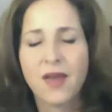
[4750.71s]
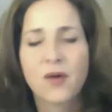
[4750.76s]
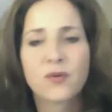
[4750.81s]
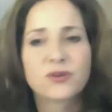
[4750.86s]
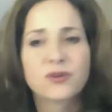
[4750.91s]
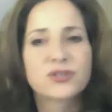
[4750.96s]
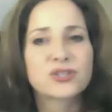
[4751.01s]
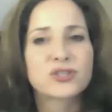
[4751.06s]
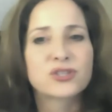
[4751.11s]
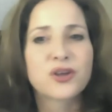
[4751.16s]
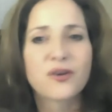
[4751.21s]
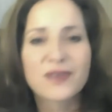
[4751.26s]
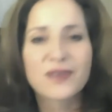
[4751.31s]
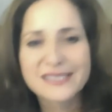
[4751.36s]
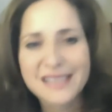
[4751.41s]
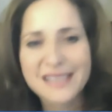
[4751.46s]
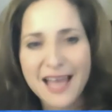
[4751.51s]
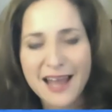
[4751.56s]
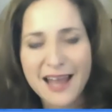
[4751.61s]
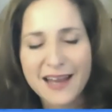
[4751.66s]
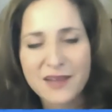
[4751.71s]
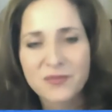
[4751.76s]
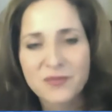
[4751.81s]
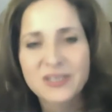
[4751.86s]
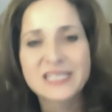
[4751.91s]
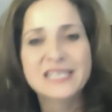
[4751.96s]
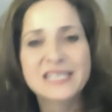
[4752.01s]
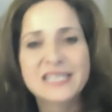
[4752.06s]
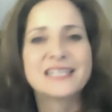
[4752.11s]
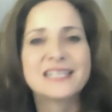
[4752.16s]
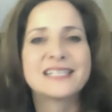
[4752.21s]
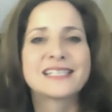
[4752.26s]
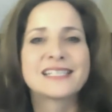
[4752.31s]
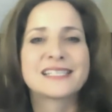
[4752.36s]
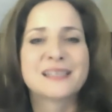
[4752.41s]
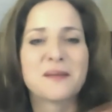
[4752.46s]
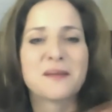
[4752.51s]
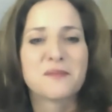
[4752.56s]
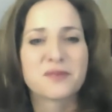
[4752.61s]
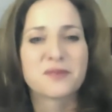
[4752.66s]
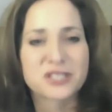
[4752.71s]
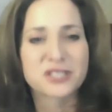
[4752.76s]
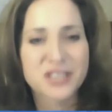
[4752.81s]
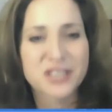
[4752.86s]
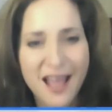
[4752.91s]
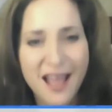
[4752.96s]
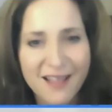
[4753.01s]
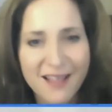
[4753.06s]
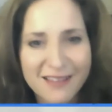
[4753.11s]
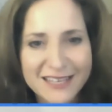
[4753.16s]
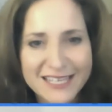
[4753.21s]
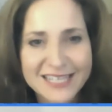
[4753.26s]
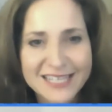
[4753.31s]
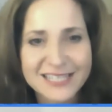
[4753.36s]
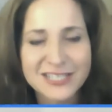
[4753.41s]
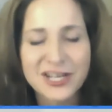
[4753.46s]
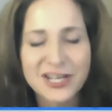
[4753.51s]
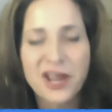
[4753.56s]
We're so excited. We did the December challenge.